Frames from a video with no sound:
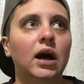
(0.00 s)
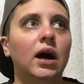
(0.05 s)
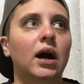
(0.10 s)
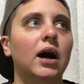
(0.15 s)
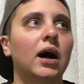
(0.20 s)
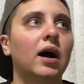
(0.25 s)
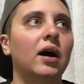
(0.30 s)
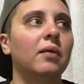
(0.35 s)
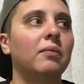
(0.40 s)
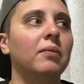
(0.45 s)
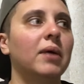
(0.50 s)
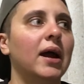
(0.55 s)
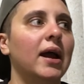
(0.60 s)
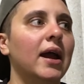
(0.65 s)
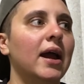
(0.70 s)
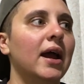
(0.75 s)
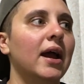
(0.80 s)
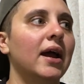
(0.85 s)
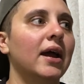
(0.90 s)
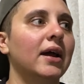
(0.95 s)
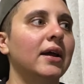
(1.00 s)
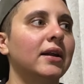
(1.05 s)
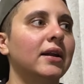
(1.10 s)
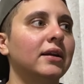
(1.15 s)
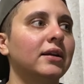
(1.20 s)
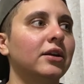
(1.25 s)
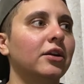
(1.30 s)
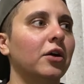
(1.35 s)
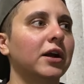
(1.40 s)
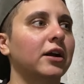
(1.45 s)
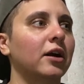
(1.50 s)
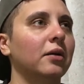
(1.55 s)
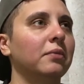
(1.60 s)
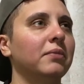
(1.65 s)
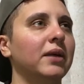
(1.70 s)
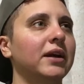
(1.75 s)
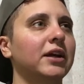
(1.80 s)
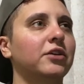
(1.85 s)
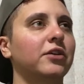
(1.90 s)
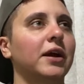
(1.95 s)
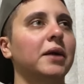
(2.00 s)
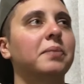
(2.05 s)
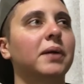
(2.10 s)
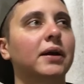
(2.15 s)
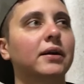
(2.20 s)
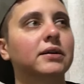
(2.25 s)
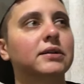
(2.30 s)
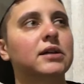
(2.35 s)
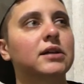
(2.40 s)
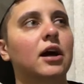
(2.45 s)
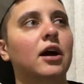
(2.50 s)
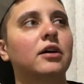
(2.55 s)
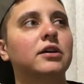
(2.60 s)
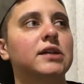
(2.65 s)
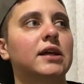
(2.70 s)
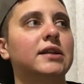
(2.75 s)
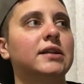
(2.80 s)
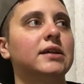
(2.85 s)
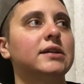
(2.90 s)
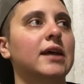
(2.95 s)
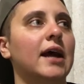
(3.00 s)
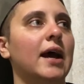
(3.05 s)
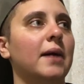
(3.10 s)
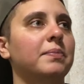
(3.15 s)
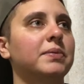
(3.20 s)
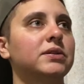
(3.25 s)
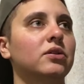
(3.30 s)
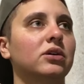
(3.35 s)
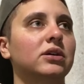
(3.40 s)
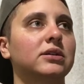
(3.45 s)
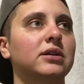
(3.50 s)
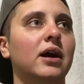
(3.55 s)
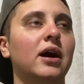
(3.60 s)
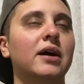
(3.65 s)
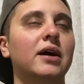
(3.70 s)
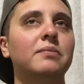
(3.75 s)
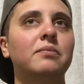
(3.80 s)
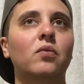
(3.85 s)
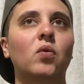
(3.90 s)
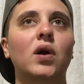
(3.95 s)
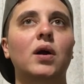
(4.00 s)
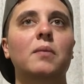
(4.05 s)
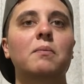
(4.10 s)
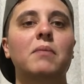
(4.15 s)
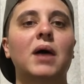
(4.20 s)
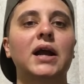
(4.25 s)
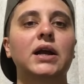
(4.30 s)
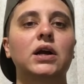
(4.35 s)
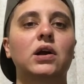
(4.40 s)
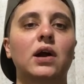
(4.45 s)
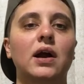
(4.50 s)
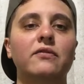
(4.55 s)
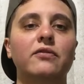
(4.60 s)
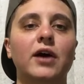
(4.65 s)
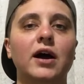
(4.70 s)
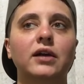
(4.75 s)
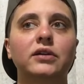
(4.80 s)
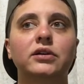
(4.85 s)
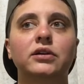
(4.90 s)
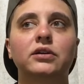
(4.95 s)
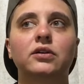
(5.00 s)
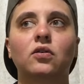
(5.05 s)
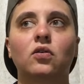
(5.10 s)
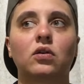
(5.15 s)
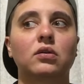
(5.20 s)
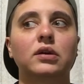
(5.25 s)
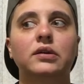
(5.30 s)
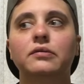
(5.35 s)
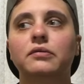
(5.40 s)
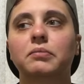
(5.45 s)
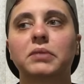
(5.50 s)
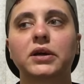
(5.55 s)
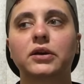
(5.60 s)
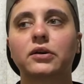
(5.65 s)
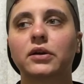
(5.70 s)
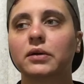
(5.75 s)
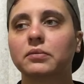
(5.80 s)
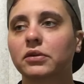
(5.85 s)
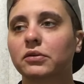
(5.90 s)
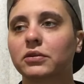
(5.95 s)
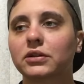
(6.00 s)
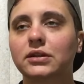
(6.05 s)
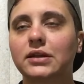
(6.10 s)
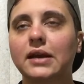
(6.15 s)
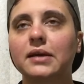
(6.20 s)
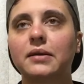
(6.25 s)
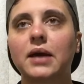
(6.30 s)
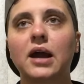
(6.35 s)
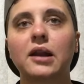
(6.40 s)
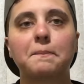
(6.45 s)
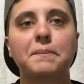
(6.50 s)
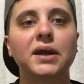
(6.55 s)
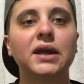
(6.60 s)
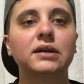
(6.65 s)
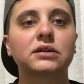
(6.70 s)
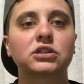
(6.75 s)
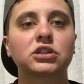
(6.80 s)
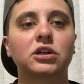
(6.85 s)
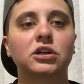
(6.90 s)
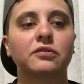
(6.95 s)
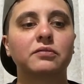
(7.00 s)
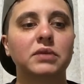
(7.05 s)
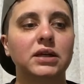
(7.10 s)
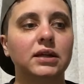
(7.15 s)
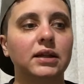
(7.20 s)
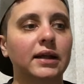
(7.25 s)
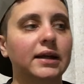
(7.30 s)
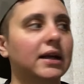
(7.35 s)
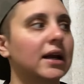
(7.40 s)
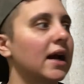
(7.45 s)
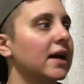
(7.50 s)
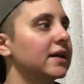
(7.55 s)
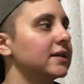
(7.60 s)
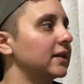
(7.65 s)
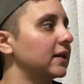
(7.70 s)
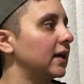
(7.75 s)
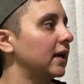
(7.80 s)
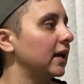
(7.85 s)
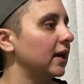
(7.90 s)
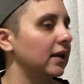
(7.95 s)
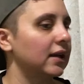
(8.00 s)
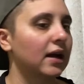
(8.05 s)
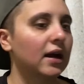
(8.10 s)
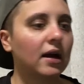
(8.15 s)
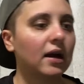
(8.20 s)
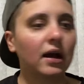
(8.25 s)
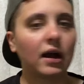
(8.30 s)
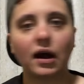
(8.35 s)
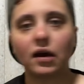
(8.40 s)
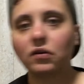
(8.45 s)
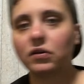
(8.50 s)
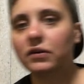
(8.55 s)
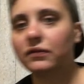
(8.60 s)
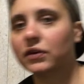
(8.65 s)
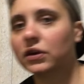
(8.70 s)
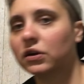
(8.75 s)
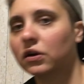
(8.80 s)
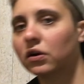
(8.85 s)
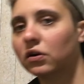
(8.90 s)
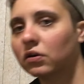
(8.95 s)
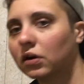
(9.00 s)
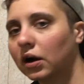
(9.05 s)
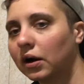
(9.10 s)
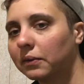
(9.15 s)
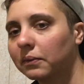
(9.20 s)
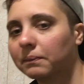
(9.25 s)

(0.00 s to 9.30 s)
And you know, I come to my grandparents' house, and this happens all the time, where my grandfather or even my grandmother will take out a picture of me like as a kid. I don't even know.